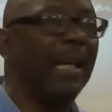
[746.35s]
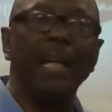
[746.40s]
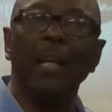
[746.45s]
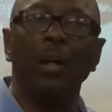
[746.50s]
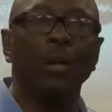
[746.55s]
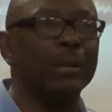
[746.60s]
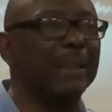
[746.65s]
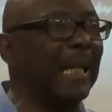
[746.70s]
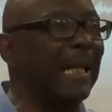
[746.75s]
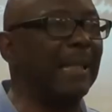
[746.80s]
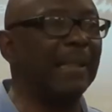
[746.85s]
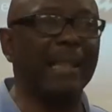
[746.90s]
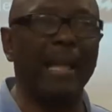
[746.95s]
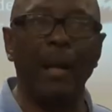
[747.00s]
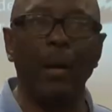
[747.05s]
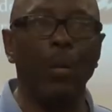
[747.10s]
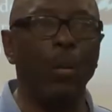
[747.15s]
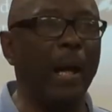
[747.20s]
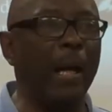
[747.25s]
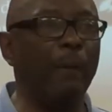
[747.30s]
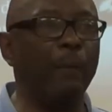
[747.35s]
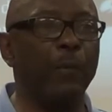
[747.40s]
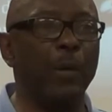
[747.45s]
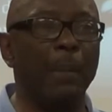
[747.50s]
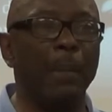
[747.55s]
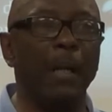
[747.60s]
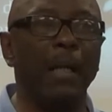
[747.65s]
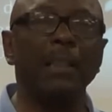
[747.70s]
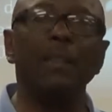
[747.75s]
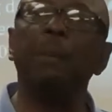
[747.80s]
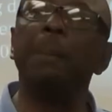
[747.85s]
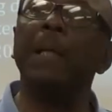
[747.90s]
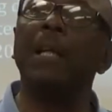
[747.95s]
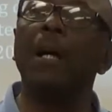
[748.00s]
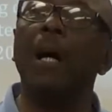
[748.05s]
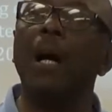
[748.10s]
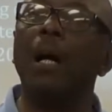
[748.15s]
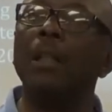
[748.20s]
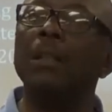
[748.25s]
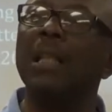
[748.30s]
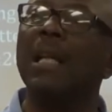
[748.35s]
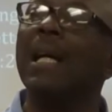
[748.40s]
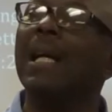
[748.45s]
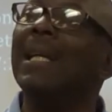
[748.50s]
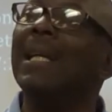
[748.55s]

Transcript: He don't take that away from us because